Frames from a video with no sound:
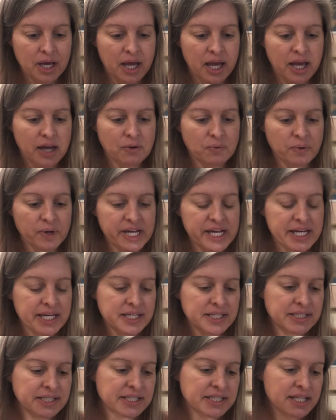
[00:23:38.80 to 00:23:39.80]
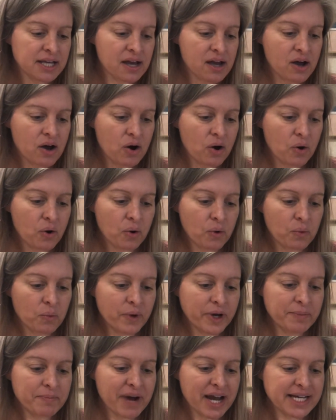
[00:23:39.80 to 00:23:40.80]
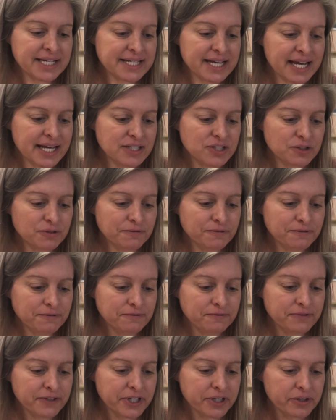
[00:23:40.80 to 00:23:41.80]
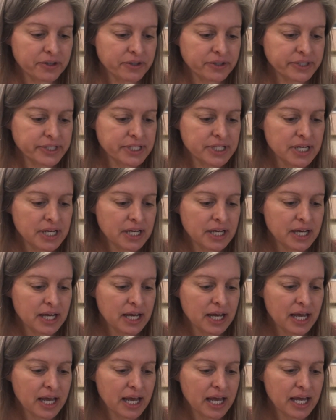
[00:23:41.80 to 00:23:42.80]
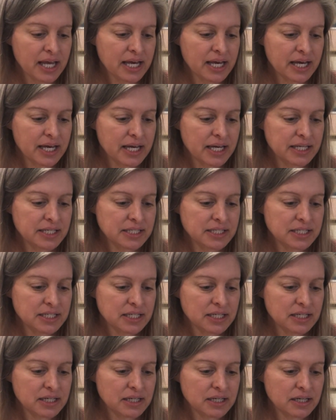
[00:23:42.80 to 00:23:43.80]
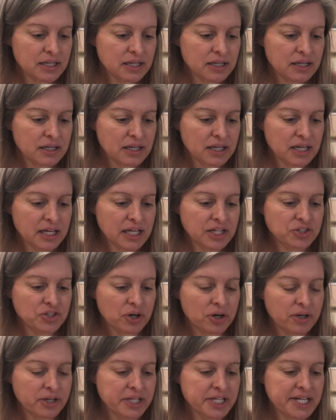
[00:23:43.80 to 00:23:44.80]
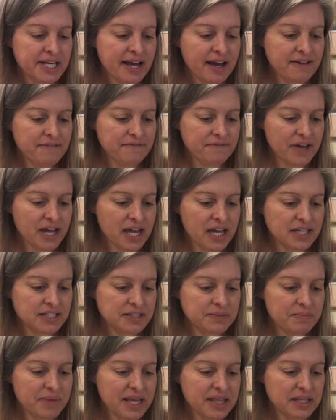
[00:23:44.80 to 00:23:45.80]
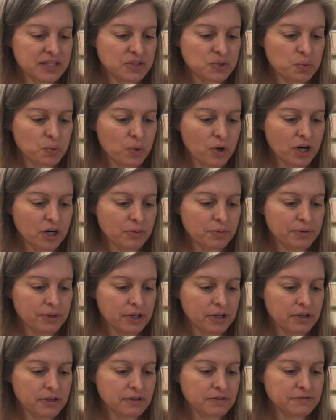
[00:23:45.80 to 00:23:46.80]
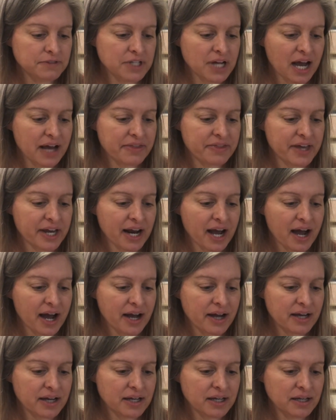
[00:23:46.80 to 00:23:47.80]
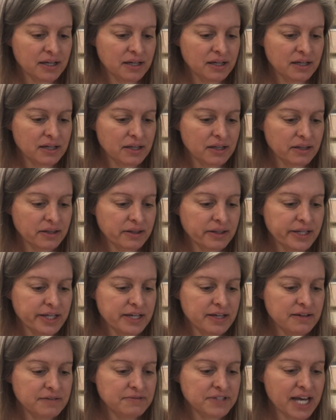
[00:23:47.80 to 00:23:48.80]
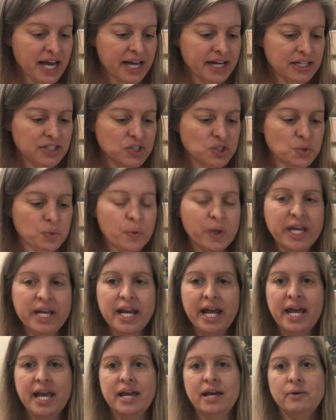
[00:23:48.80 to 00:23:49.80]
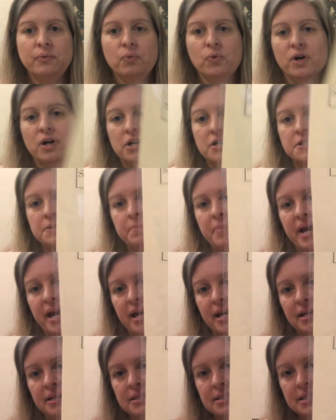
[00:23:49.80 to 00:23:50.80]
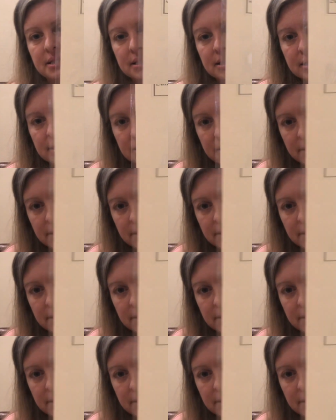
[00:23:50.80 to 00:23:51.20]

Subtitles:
It reads, when my days are fulfilled and eternity I face, may this work prove that I lived at a sweet handworks pace.